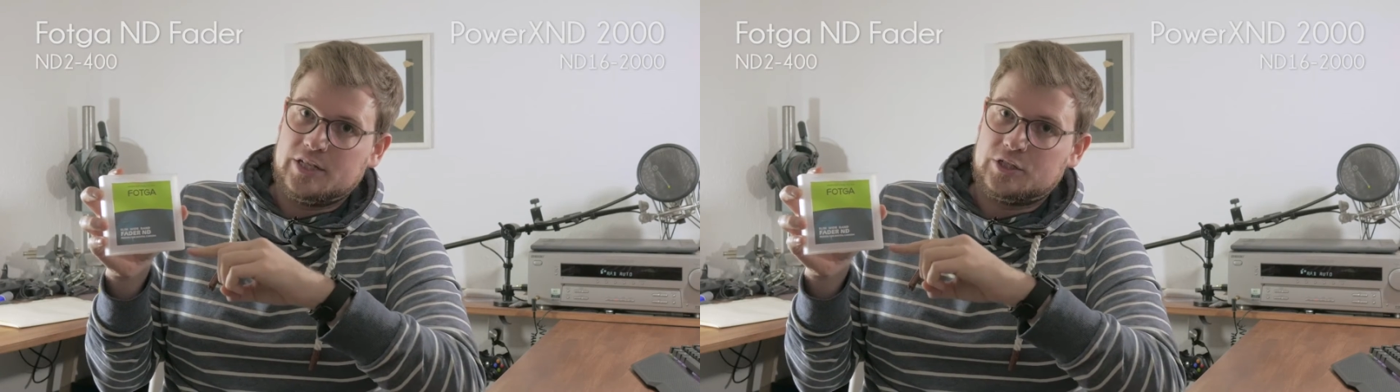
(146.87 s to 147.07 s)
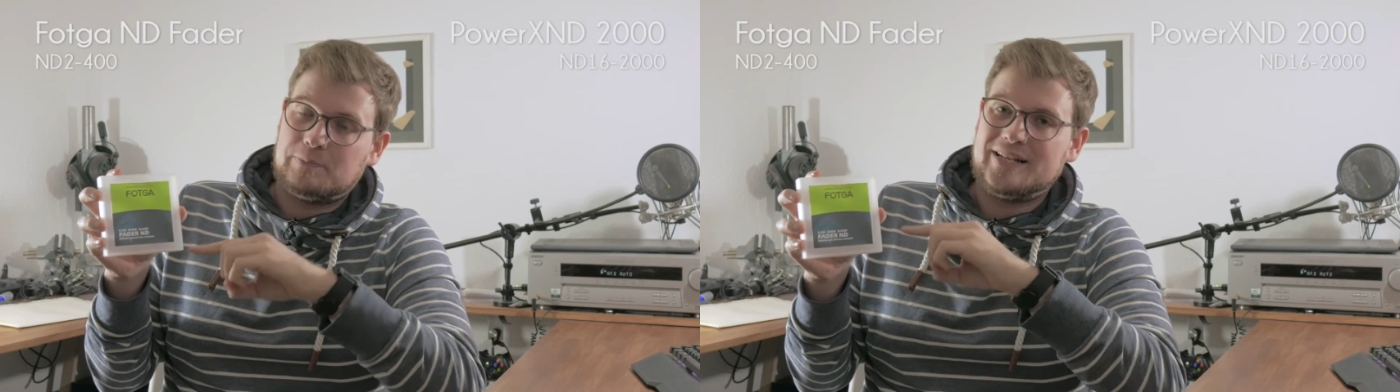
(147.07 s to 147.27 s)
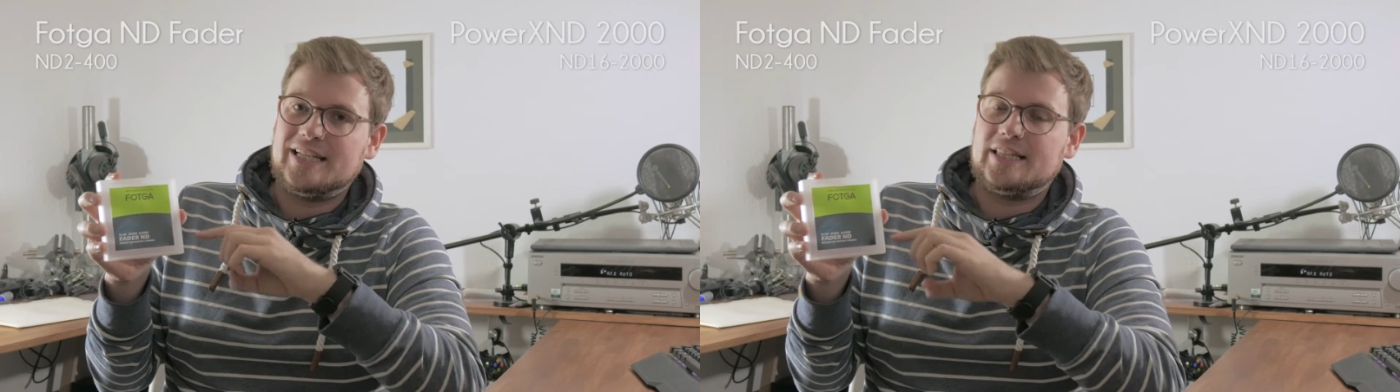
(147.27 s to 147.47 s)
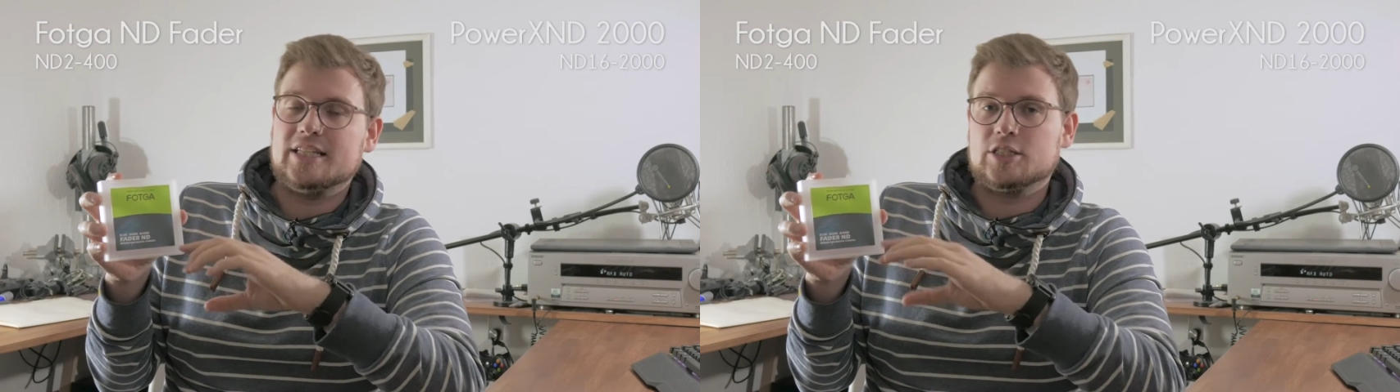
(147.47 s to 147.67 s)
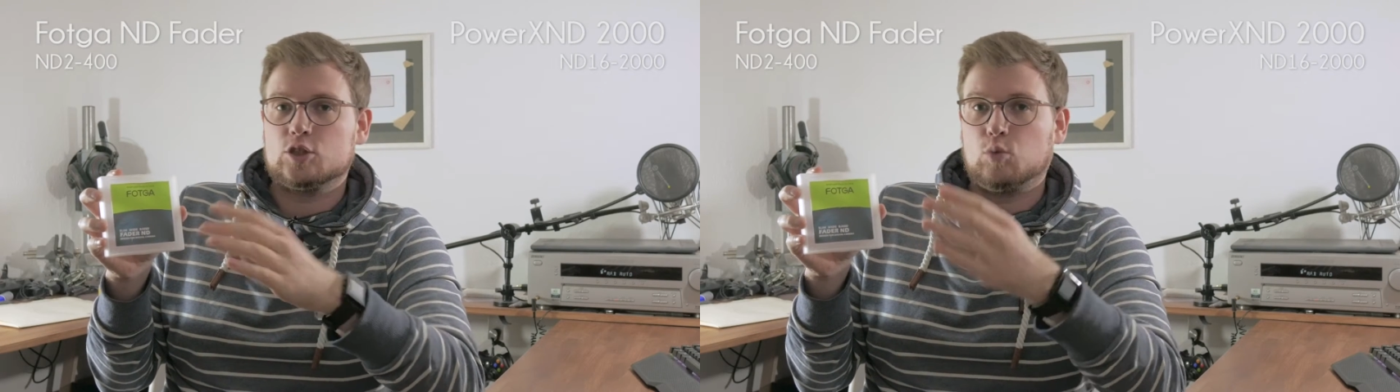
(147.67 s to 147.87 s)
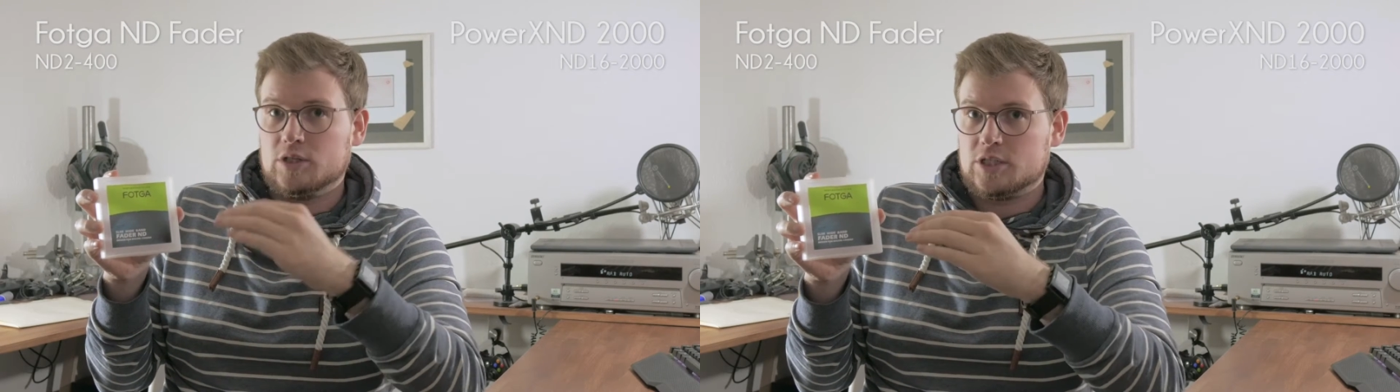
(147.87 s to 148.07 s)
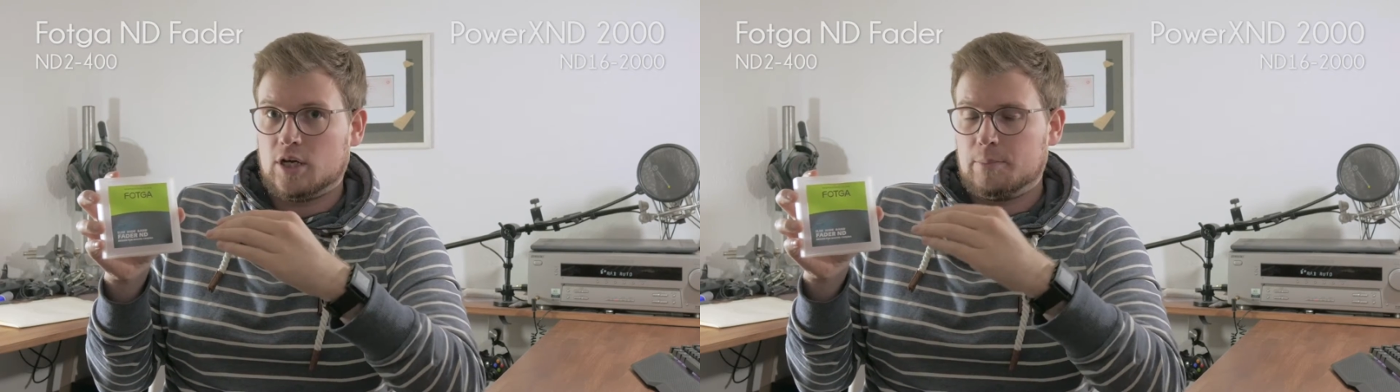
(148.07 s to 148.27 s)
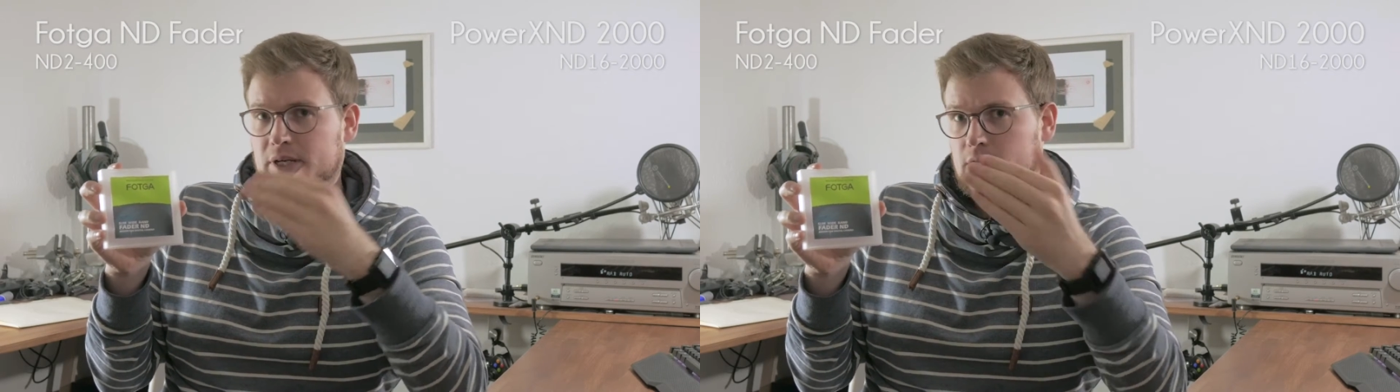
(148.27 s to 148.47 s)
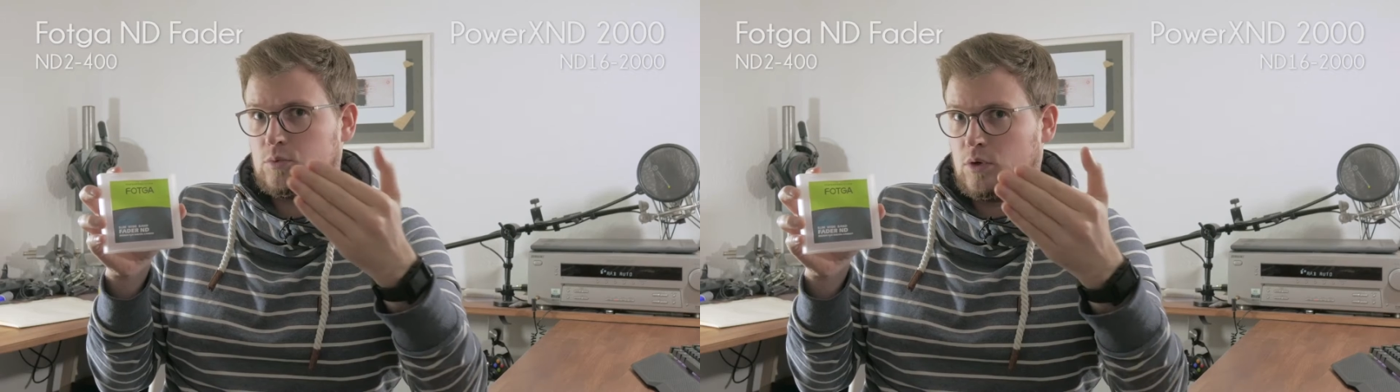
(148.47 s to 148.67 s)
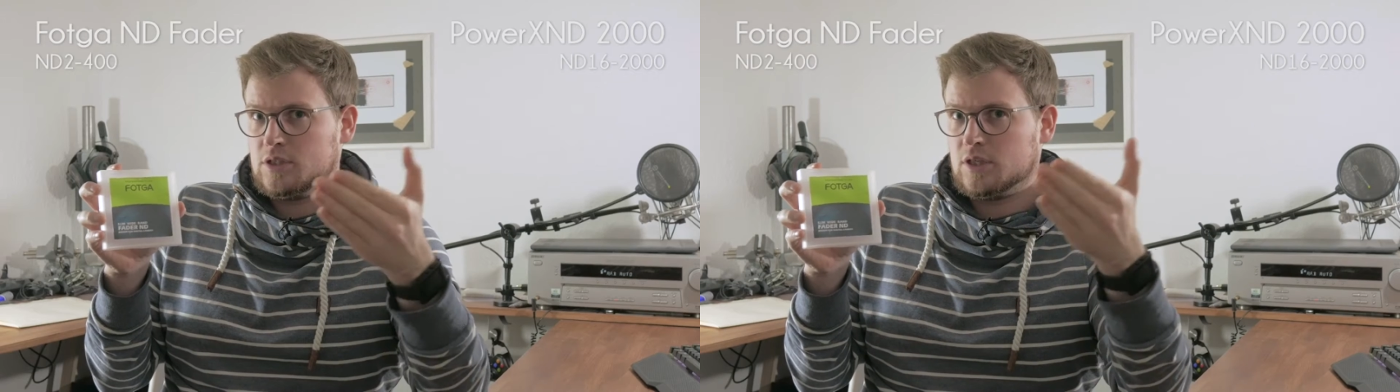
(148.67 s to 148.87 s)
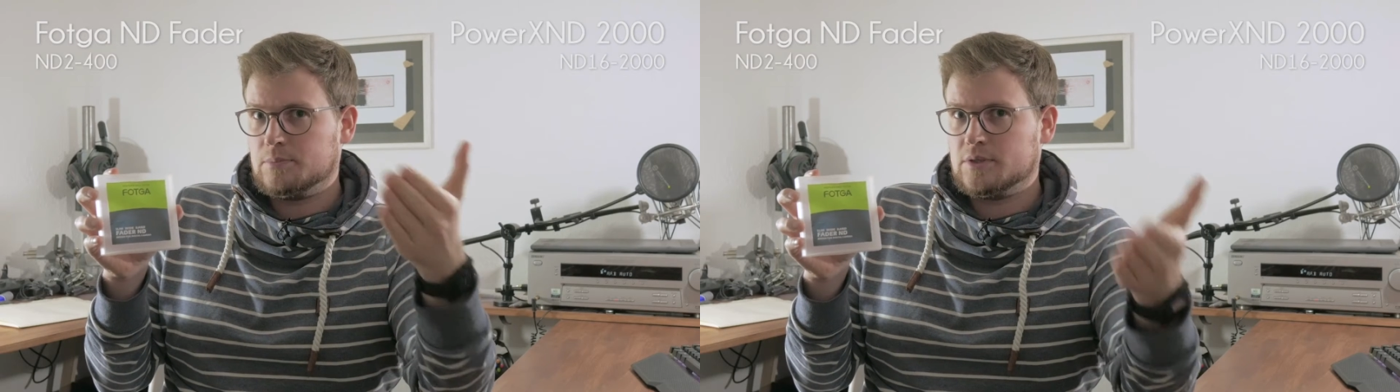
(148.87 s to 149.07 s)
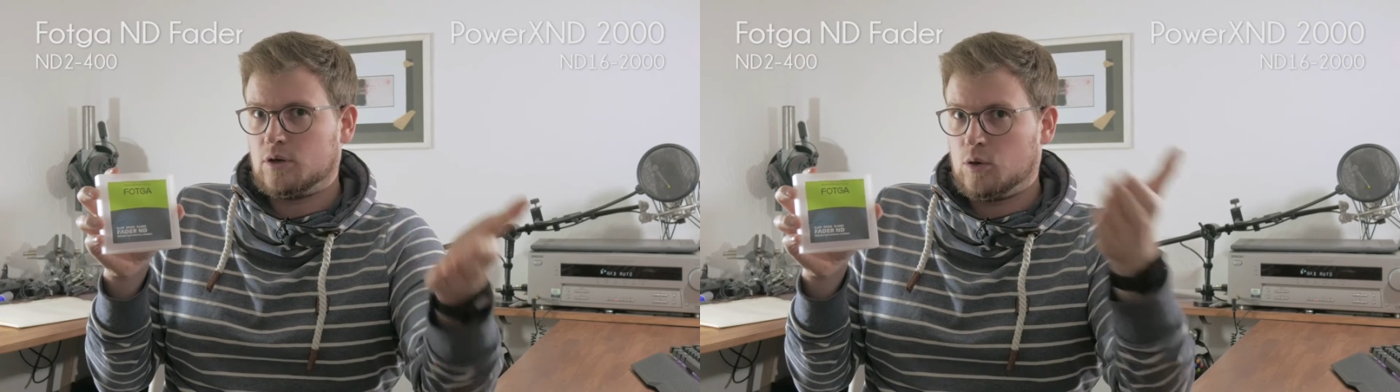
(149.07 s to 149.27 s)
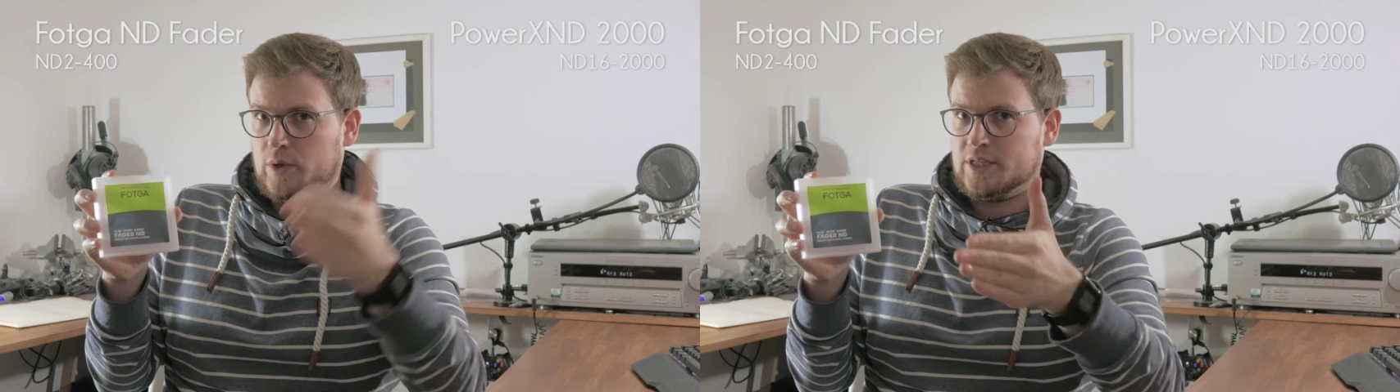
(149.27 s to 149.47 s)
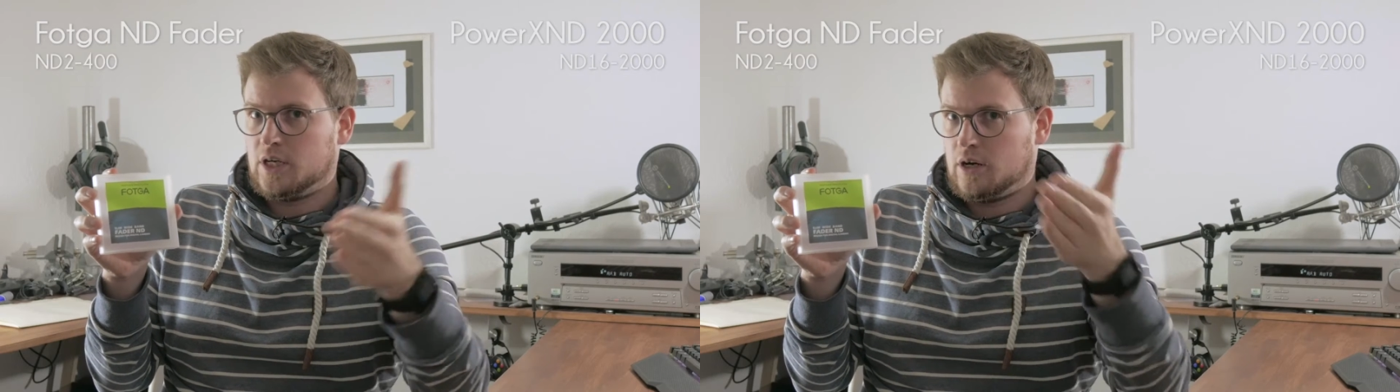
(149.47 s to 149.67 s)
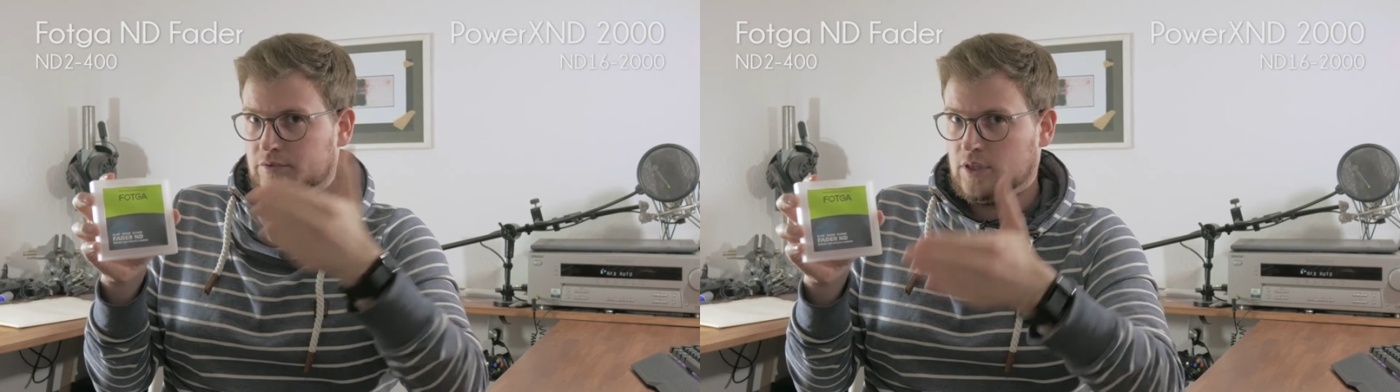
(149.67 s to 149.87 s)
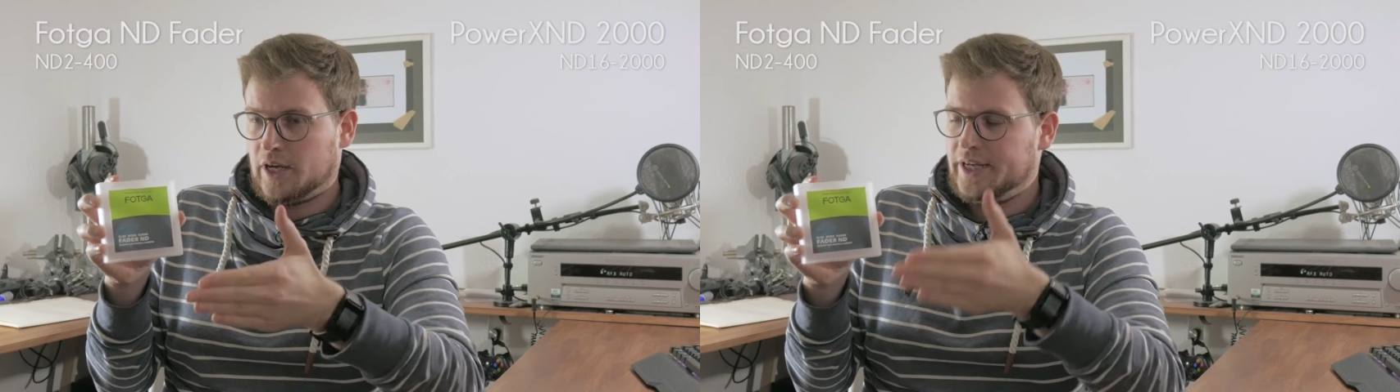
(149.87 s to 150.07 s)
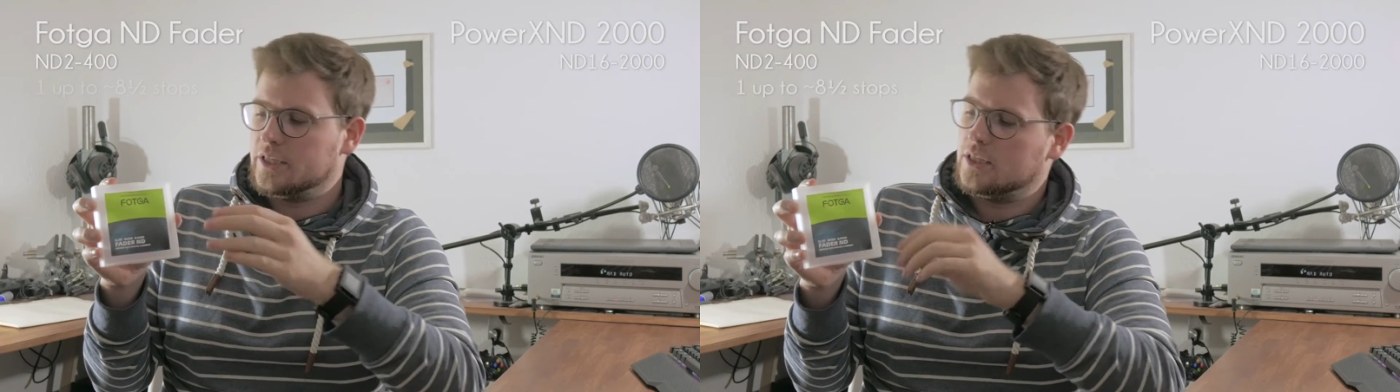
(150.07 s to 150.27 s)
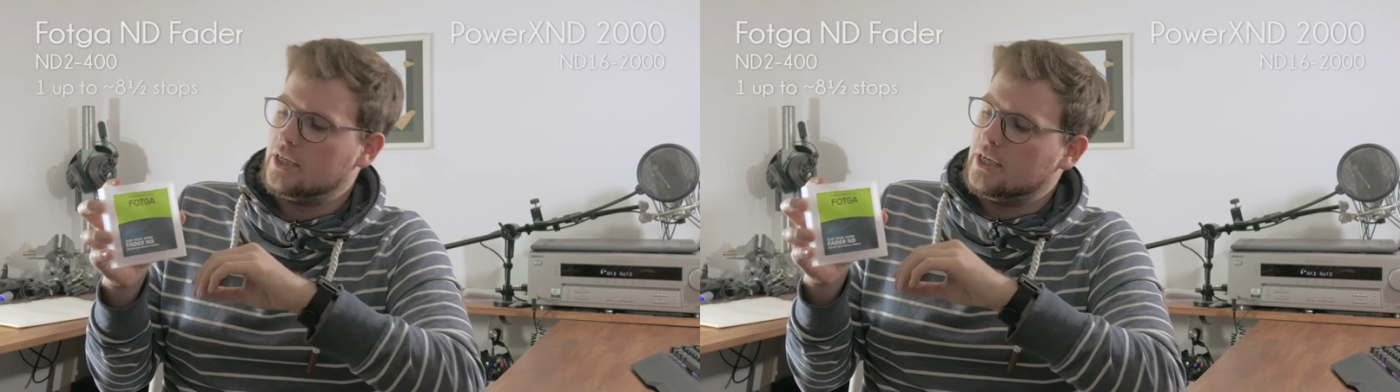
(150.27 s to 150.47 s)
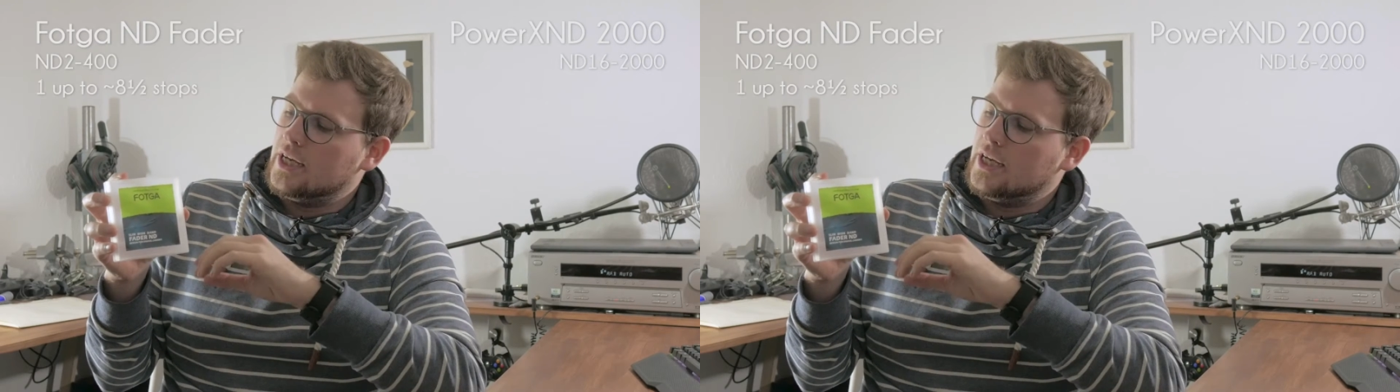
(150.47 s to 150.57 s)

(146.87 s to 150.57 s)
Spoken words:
So basically this is one stop, because one stop is always half the light.